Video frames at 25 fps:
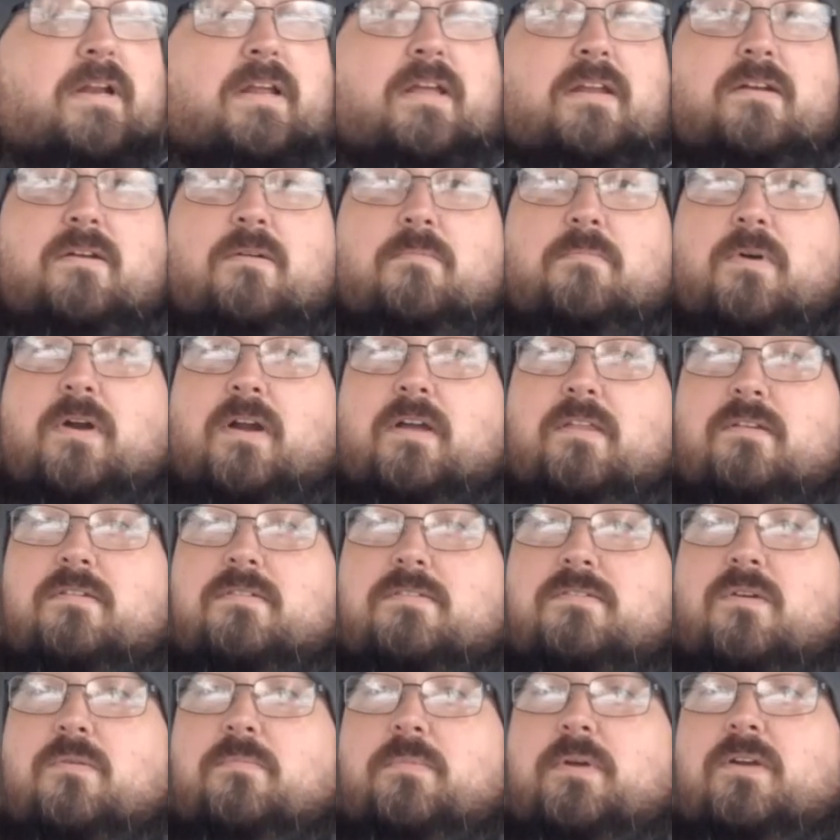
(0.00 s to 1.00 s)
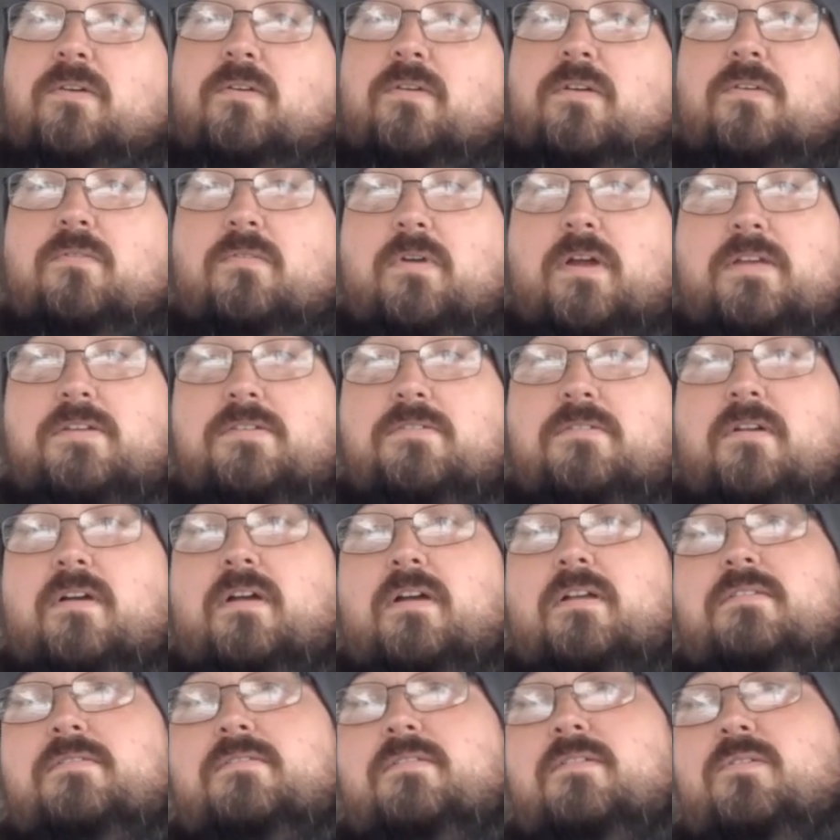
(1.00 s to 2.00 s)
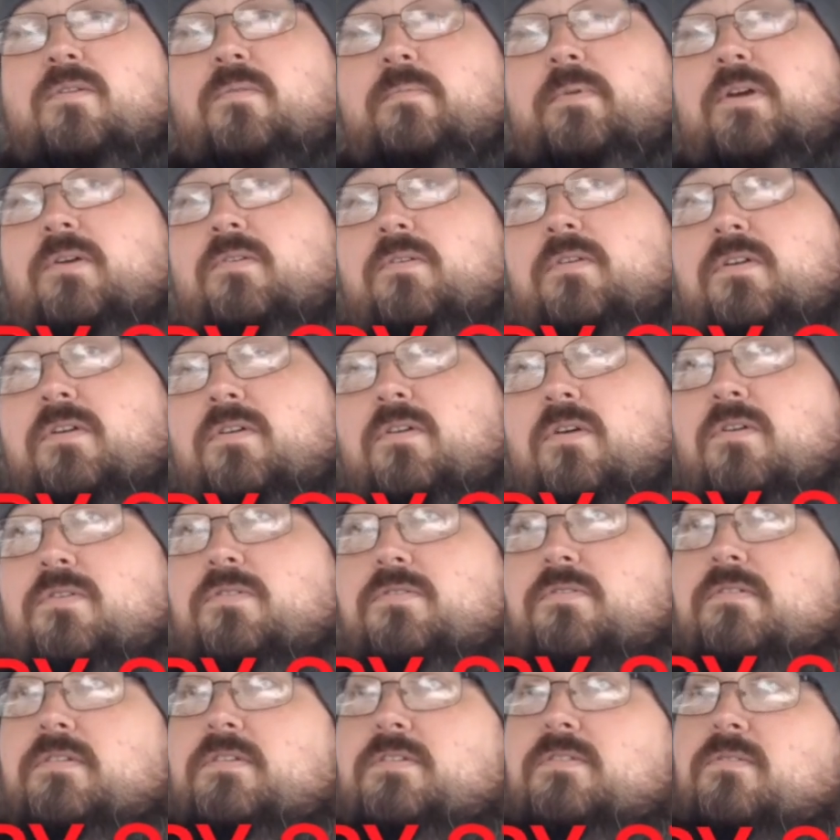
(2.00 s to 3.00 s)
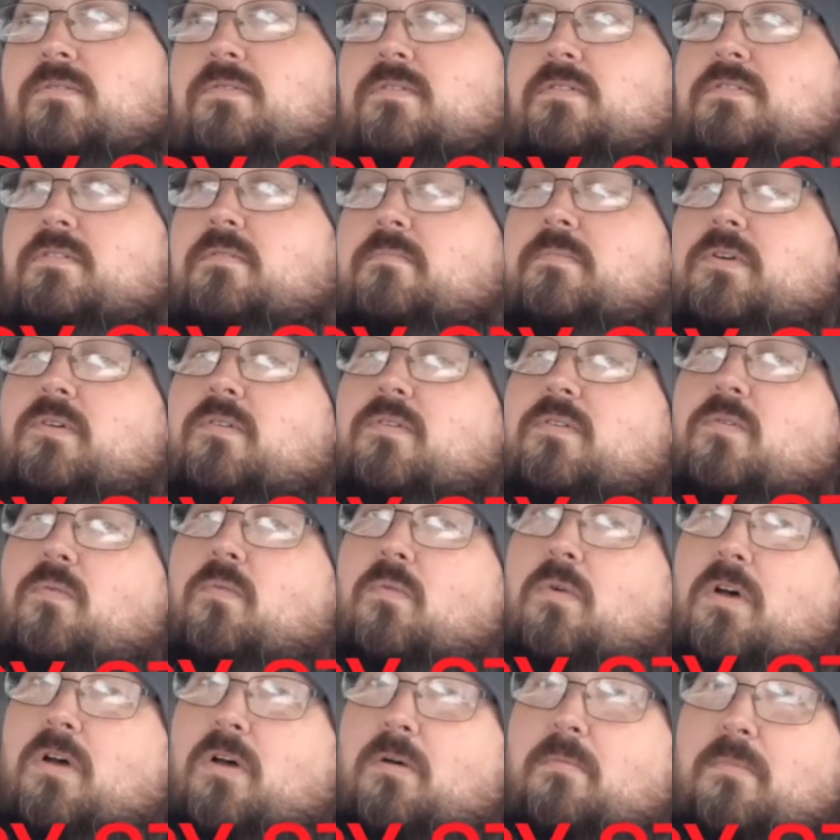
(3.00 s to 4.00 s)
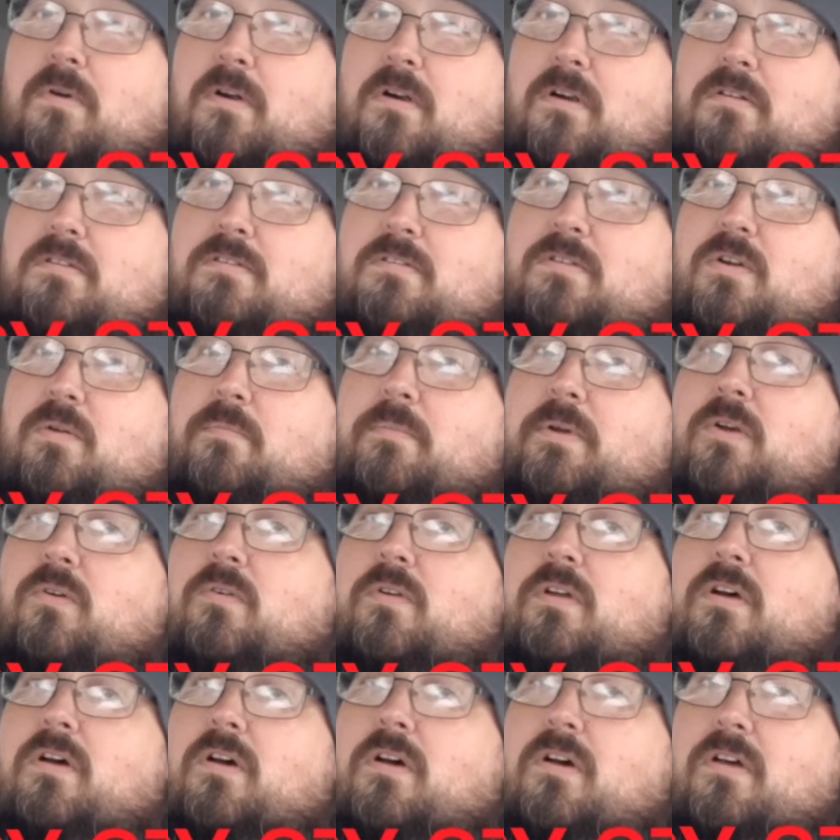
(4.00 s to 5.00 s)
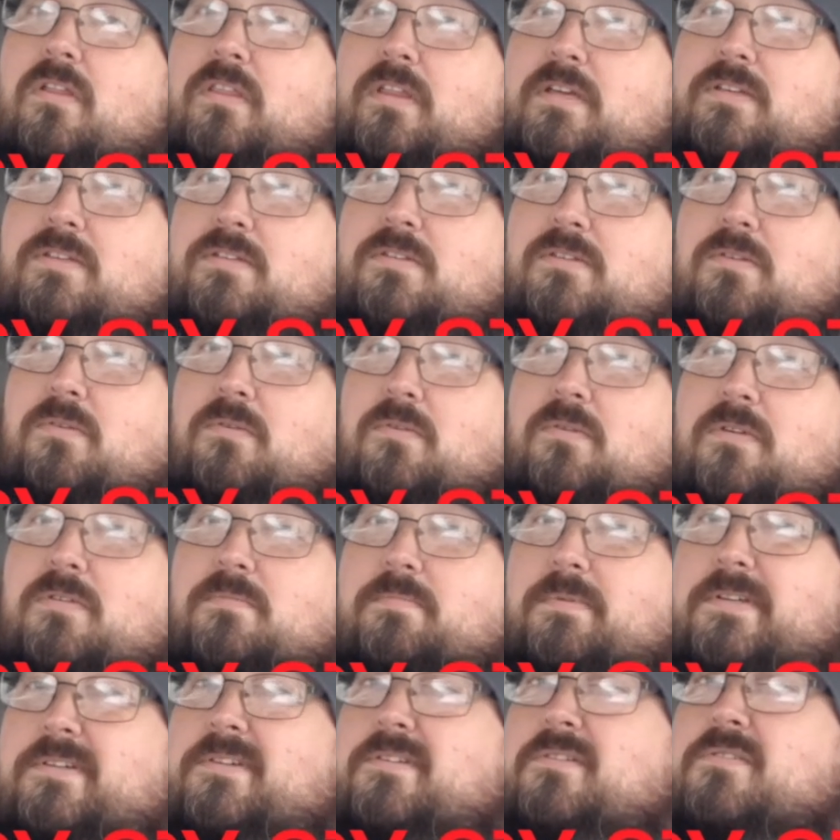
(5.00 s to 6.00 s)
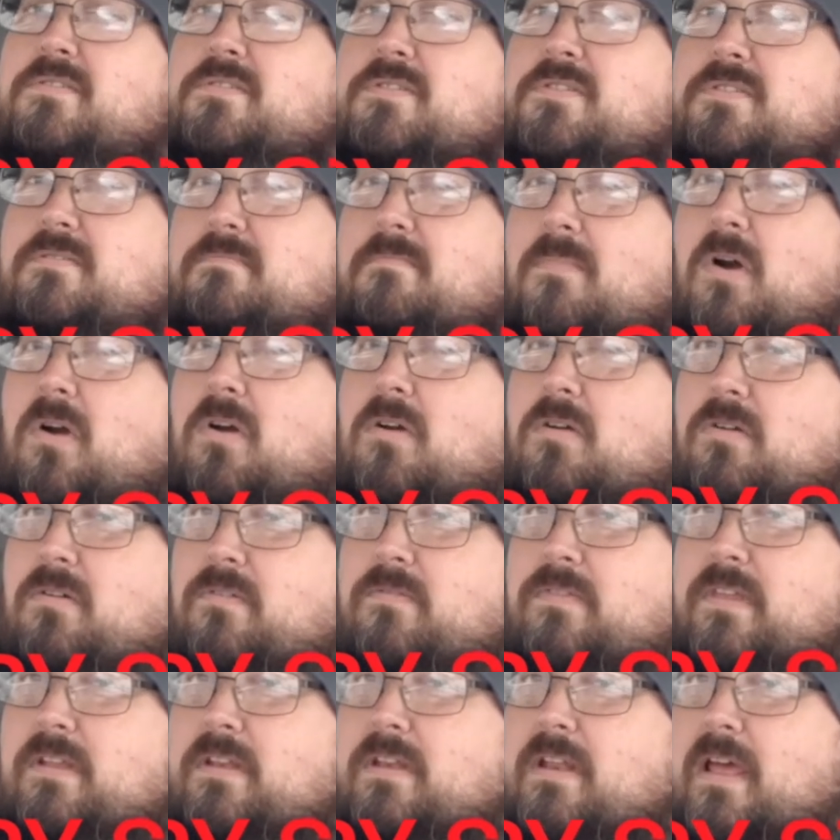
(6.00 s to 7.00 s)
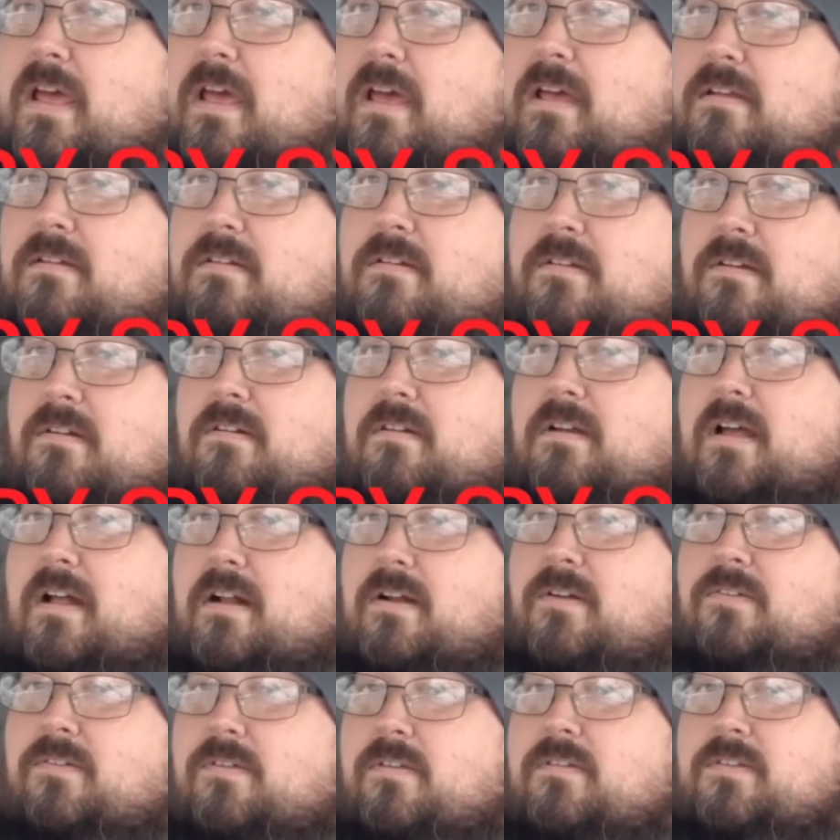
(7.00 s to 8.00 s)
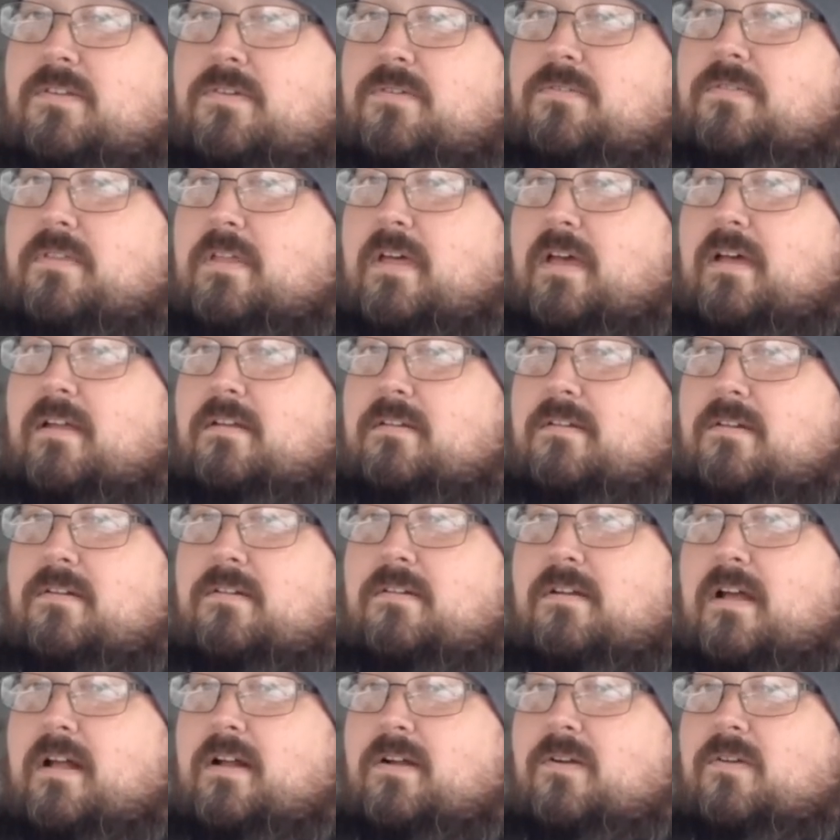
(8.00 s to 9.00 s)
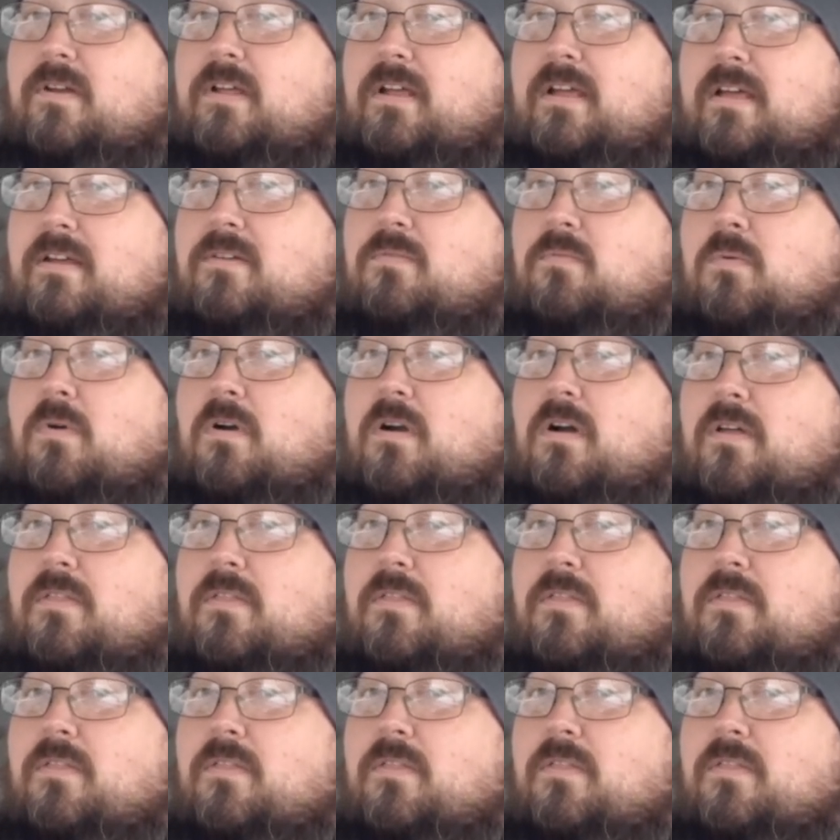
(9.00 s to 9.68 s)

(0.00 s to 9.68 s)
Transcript: and their brother is going to be going to restaurants, they're going to be going to grocery stores, they're going to go to Walmarts, they're going to be going to all these stores, but you're smarter than that. You're not going to do that. You're not going to get where